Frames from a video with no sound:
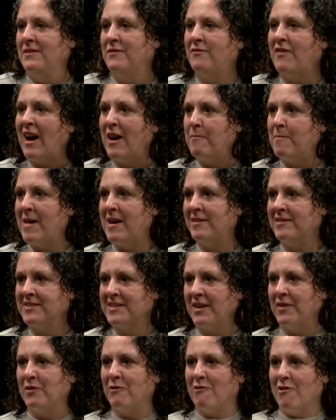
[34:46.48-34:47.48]
5 miles
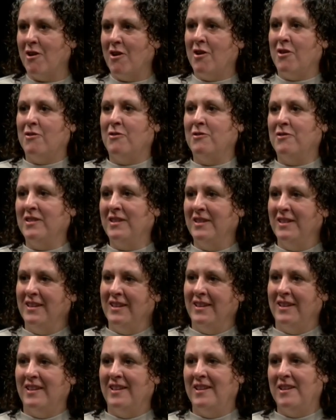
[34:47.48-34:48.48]
down the road,
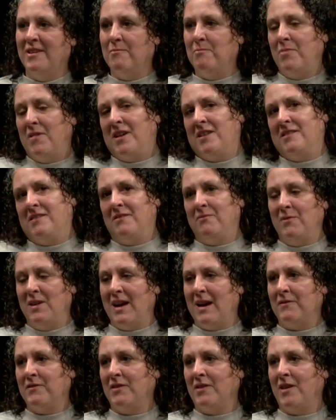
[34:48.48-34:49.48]
but we
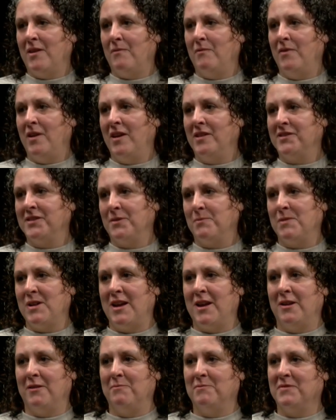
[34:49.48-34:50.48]
have to let them fail
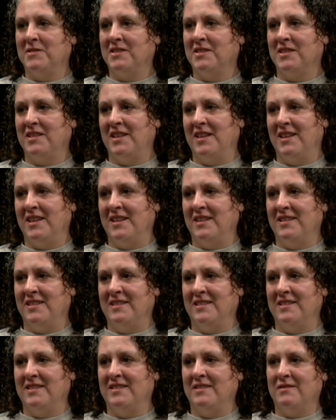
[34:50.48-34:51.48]
sometimes.
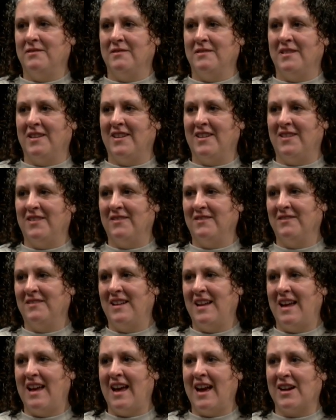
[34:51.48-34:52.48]
And
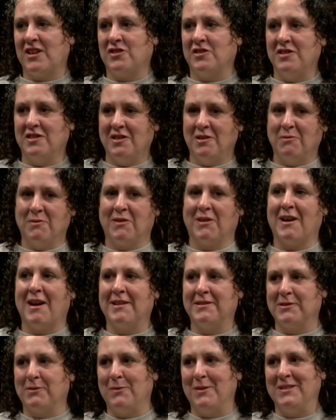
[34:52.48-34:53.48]
actually deal with the
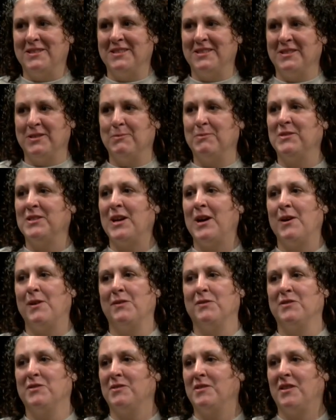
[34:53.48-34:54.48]
consequences
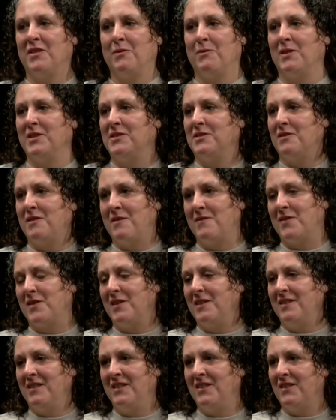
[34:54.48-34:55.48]
themselves. Otherwise, they're
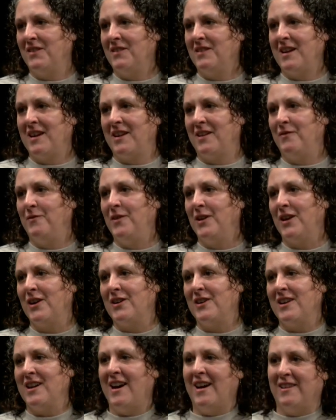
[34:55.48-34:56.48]
not going to figure
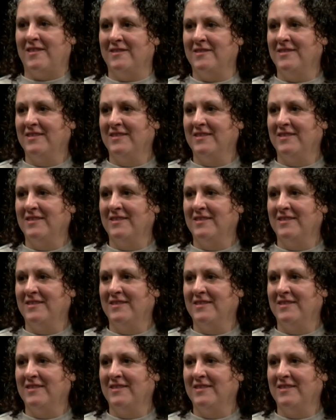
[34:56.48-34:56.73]
it out.